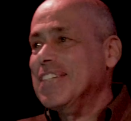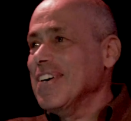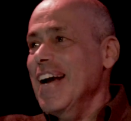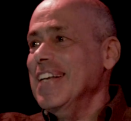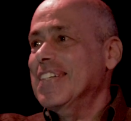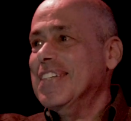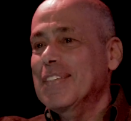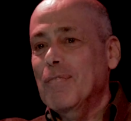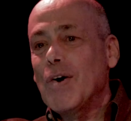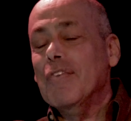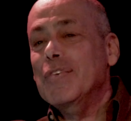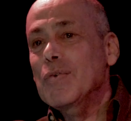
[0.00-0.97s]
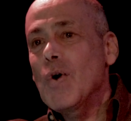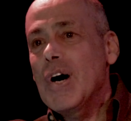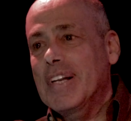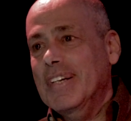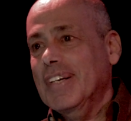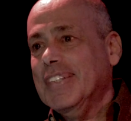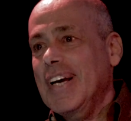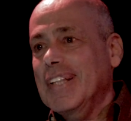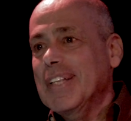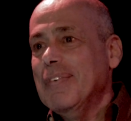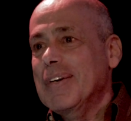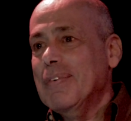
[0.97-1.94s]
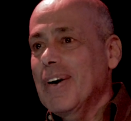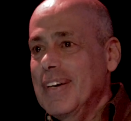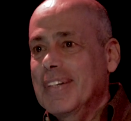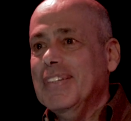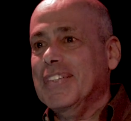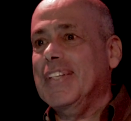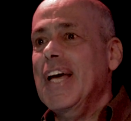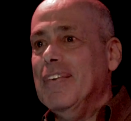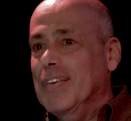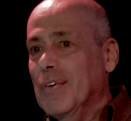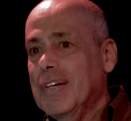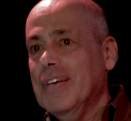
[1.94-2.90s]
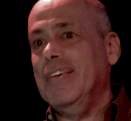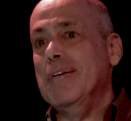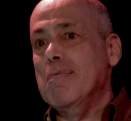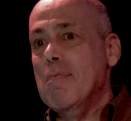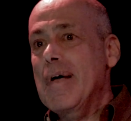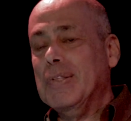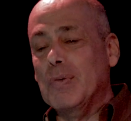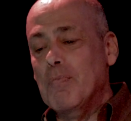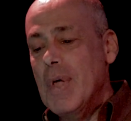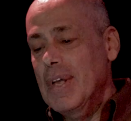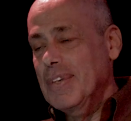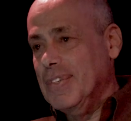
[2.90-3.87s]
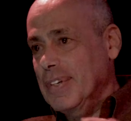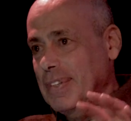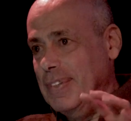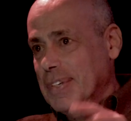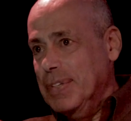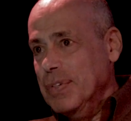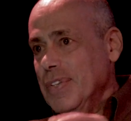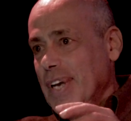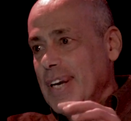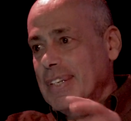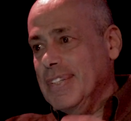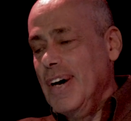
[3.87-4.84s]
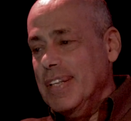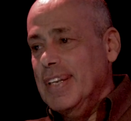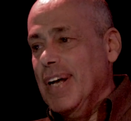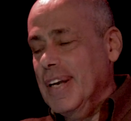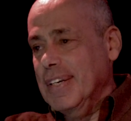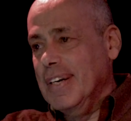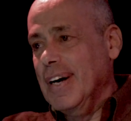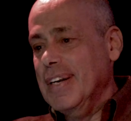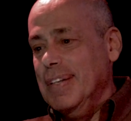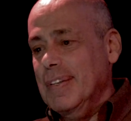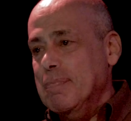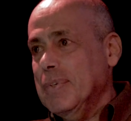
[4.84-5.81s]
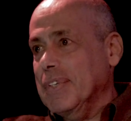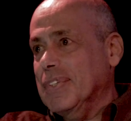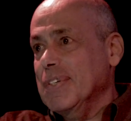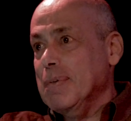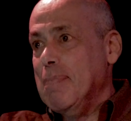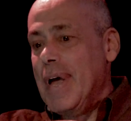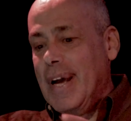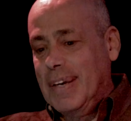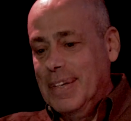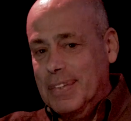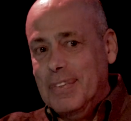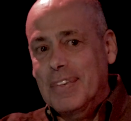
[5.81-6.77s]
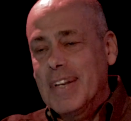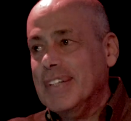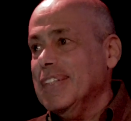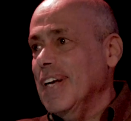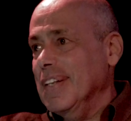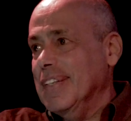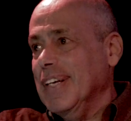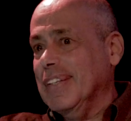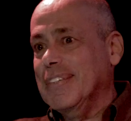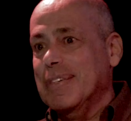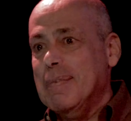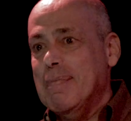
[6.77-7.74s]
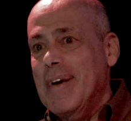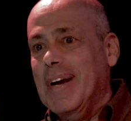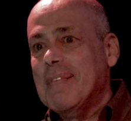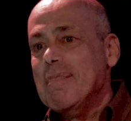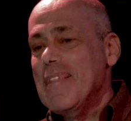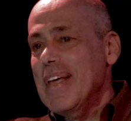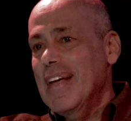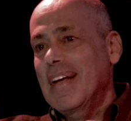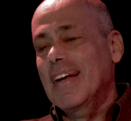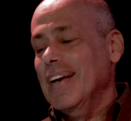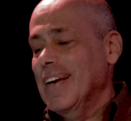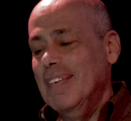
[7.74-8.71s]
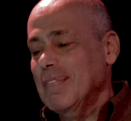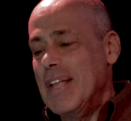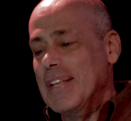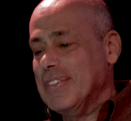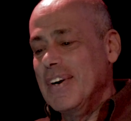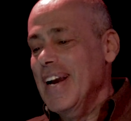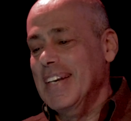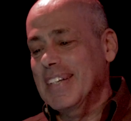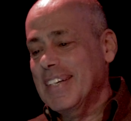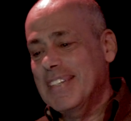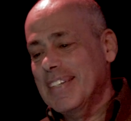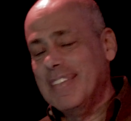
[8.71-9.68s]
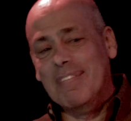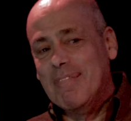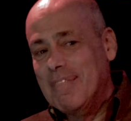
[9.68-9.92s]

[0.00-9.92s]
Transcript: It's, great. It's just wherever you want it, exactly where you want it, it'll stay if you don't give it any momentum. So you, you do that, you tie the knot, you cut it, you put the scissor back, do the next knot, and take the scissor back. It's great. You could just